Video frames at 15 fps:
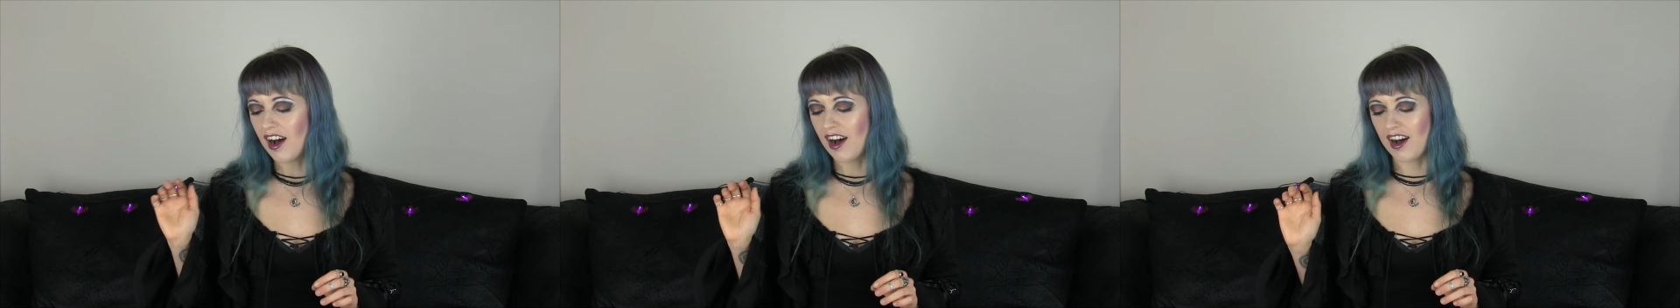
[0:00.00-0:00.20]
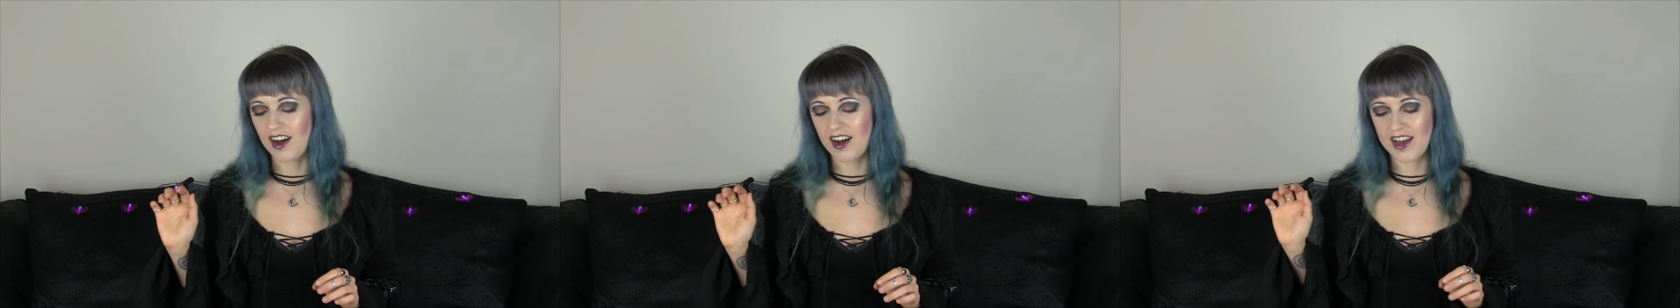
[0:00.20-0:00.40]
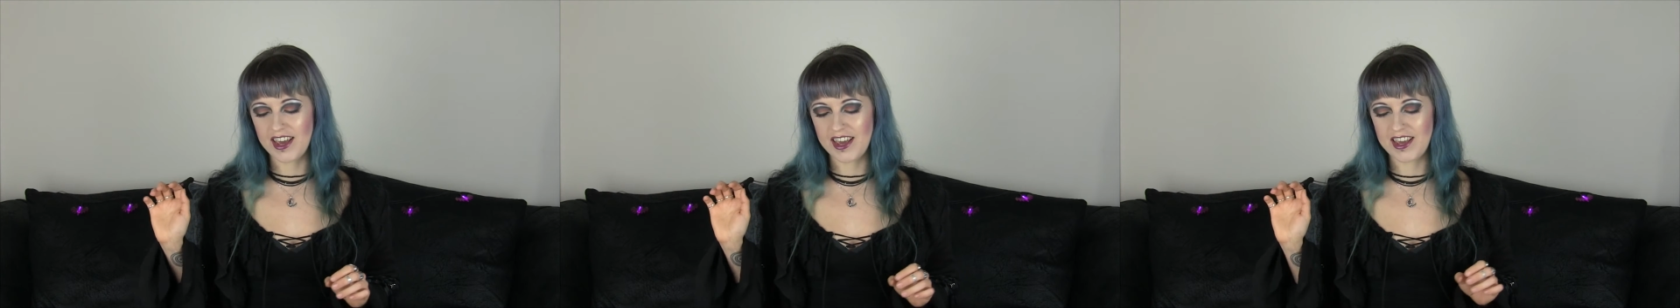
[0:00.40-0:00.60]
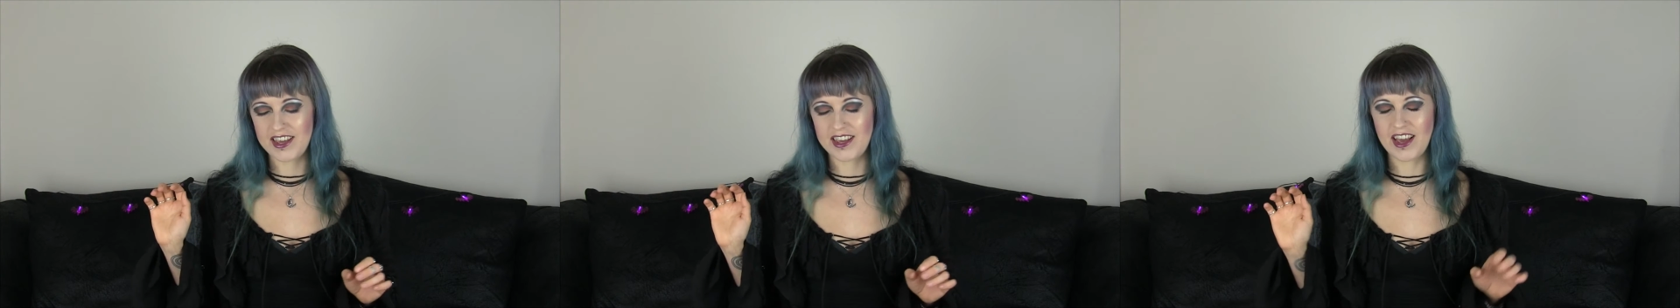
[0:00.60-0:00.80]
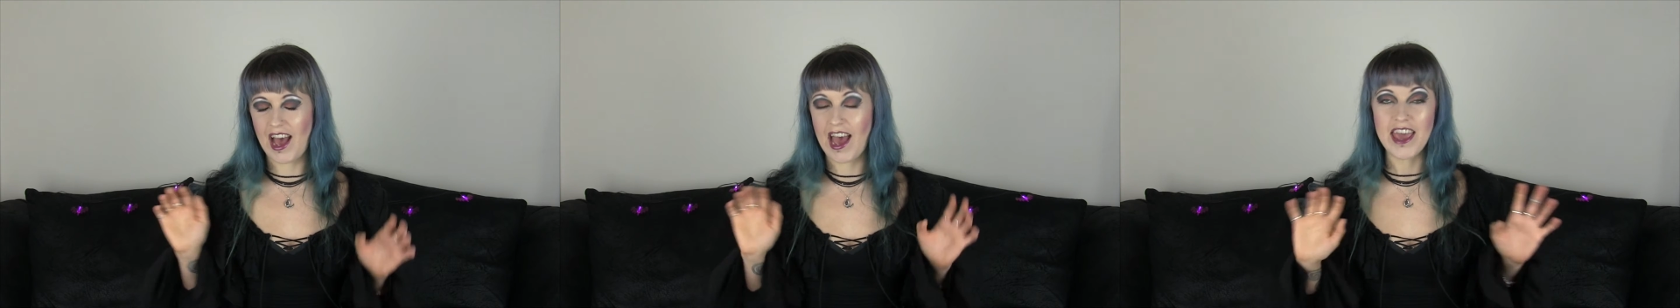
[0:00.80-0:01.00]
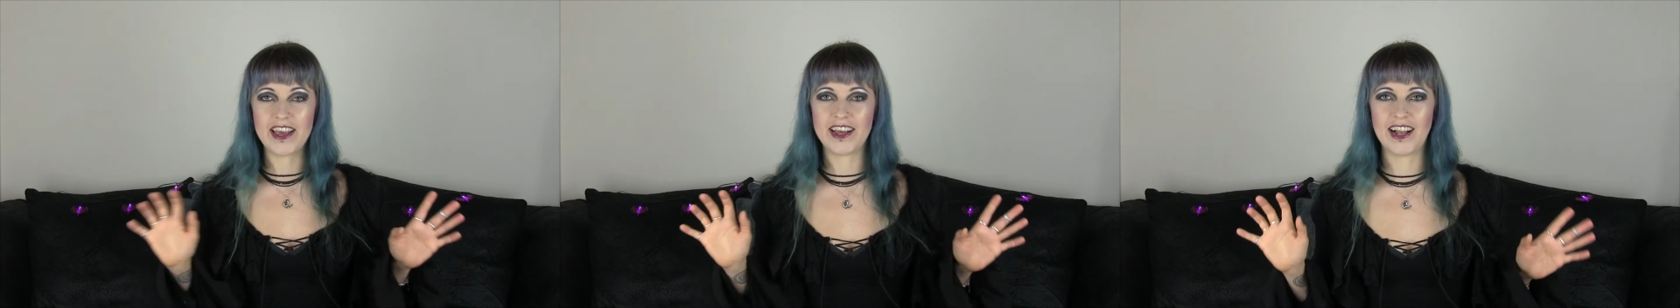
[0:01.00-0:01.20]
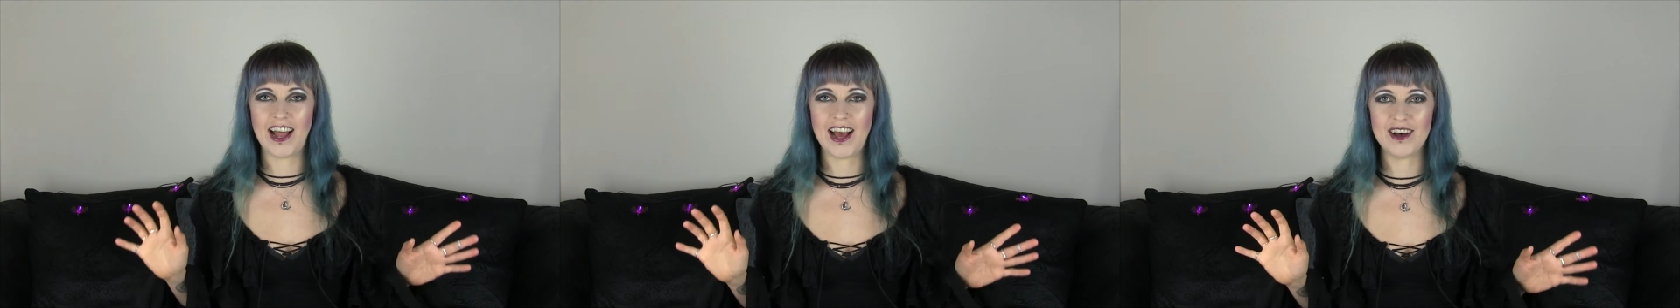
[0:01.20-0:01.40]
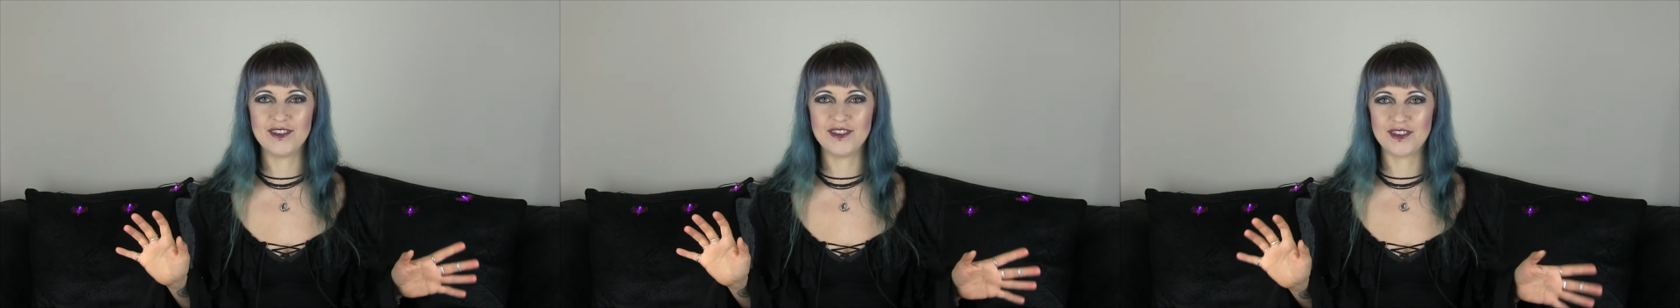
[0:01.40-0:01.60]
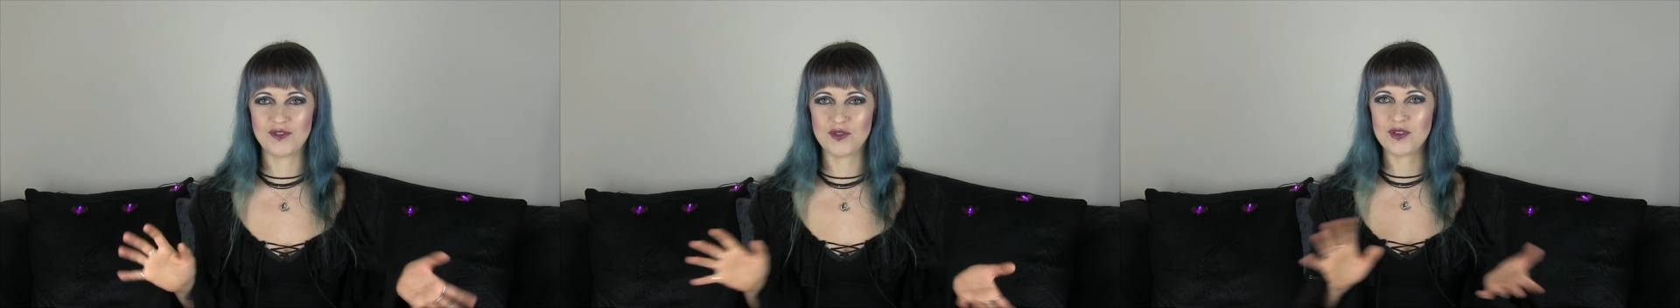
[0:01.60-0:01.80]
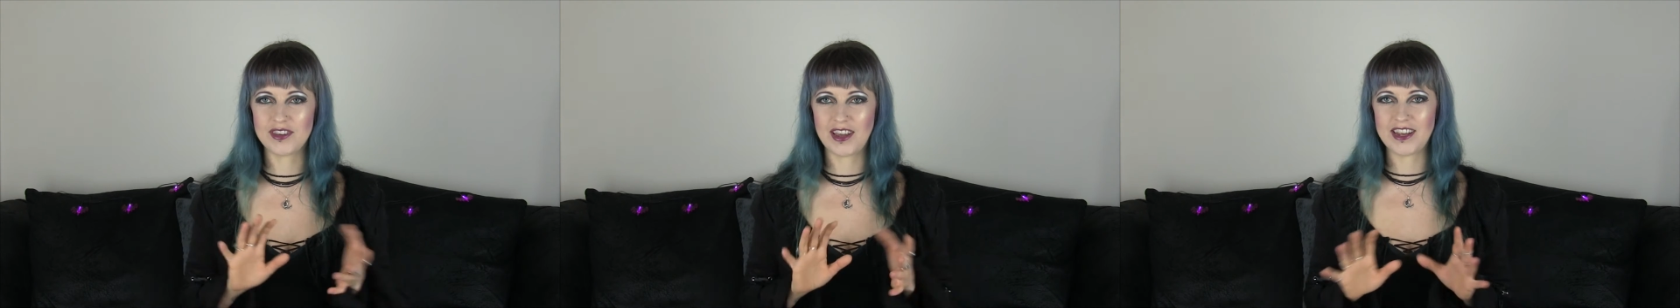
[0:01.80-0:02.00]
I hate clowns. I've
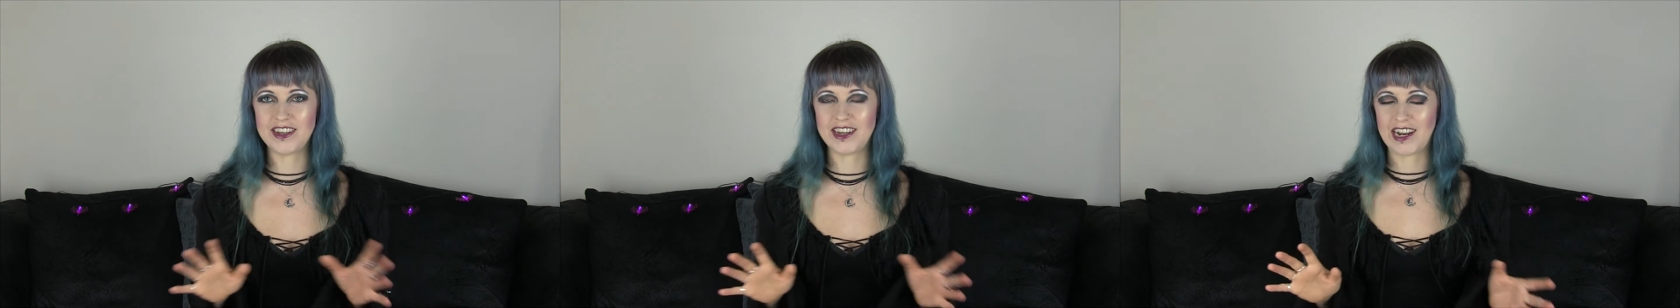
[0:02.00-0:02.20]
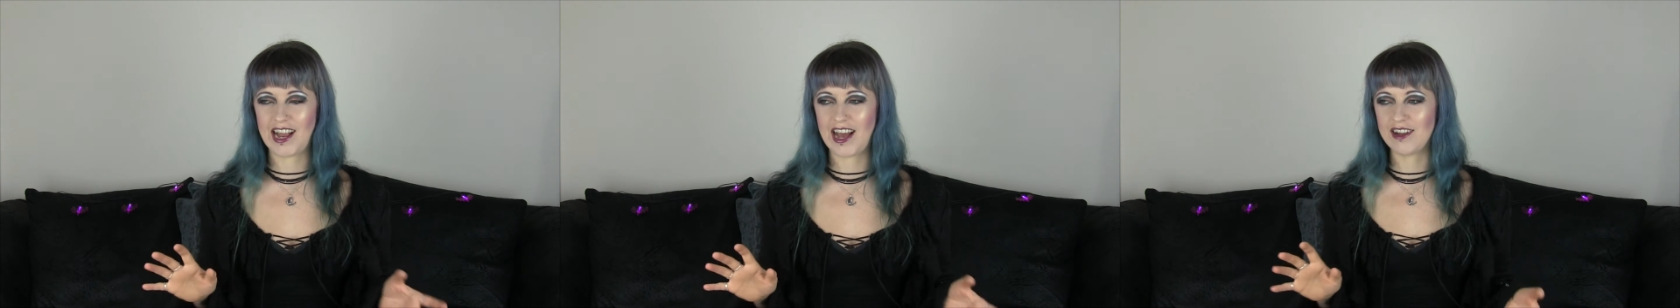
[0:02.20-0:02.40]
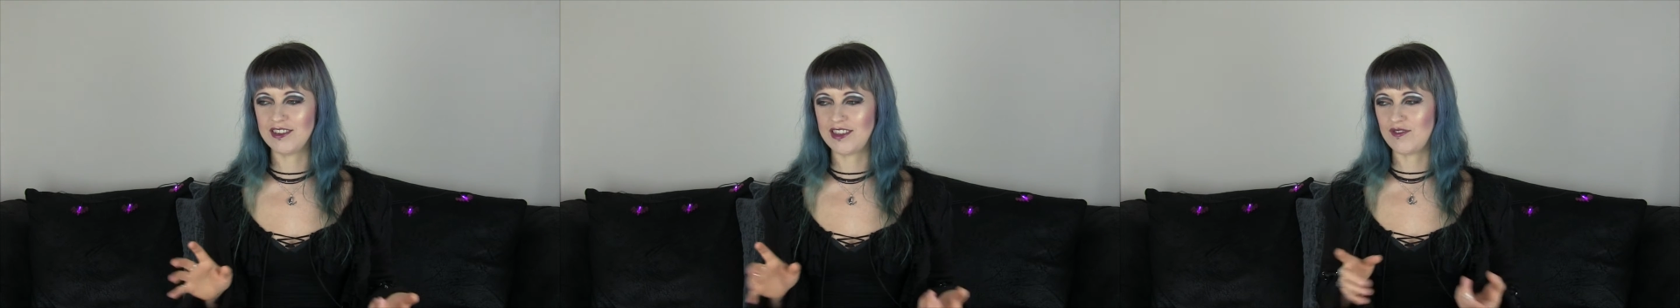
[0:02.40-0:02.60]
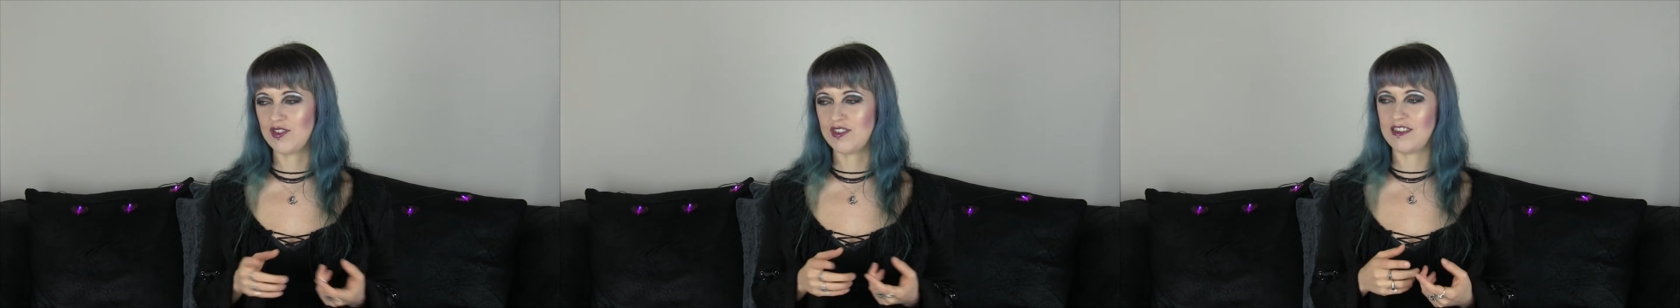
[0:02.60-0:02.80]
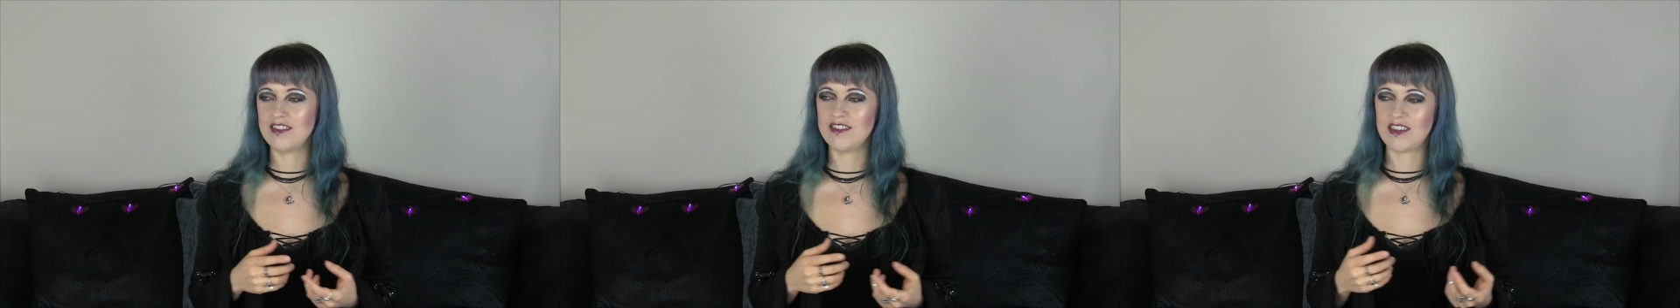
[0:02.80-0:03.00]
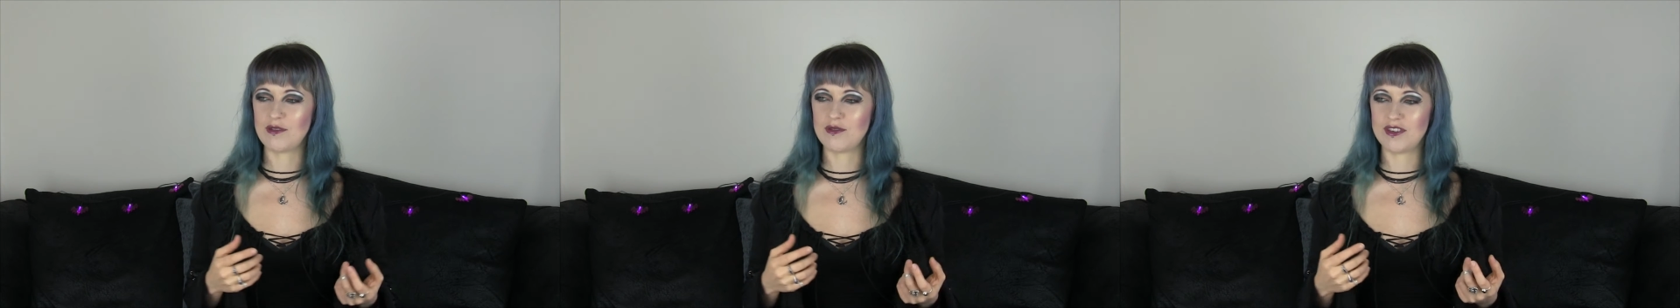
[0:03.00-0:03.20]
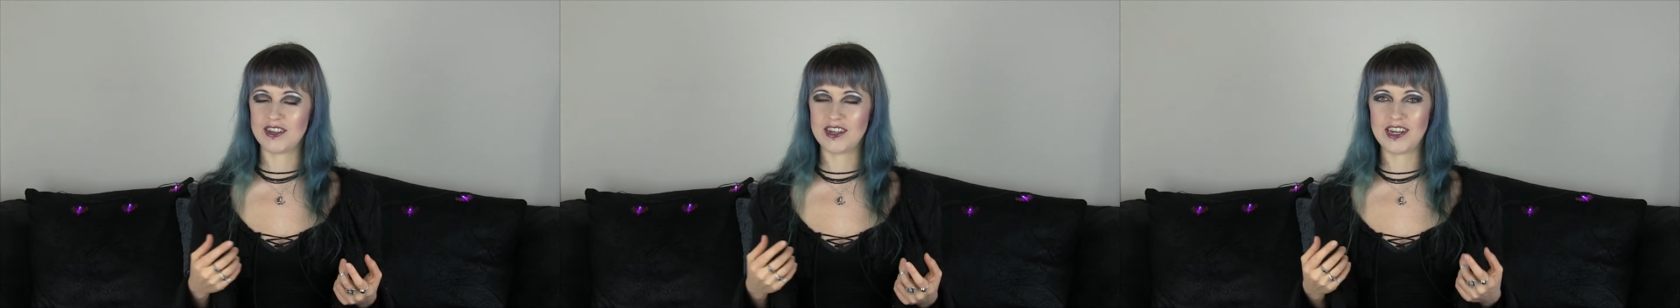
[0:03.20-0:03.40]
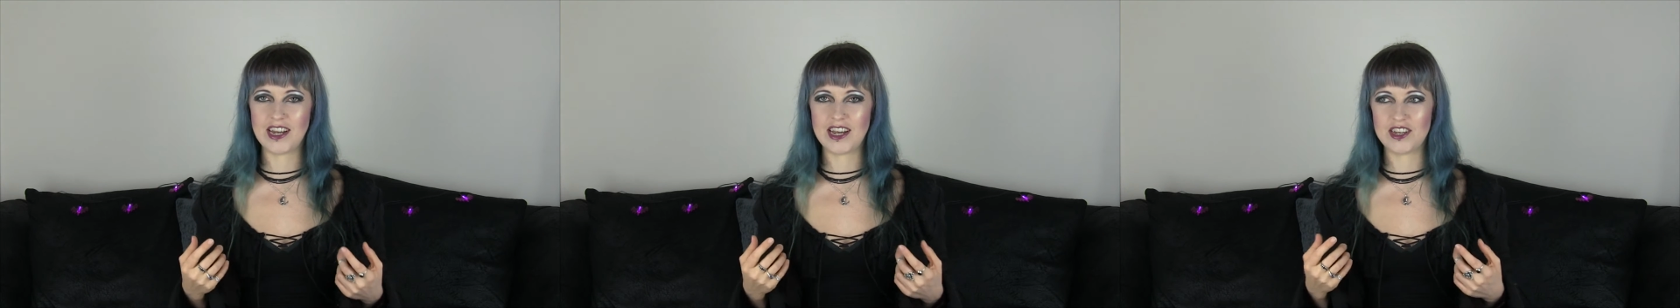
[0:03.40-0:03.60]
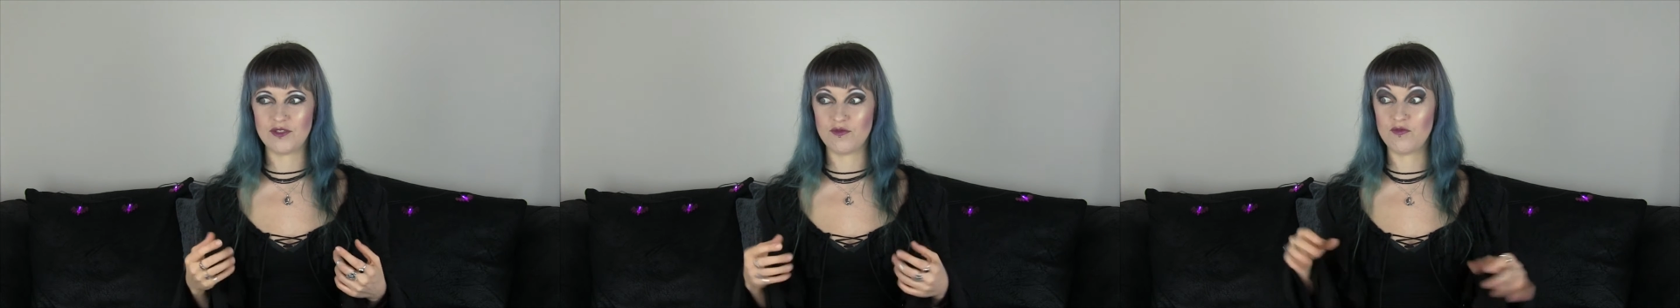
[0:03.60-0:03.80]
always hated clowns ever since I was a teenager,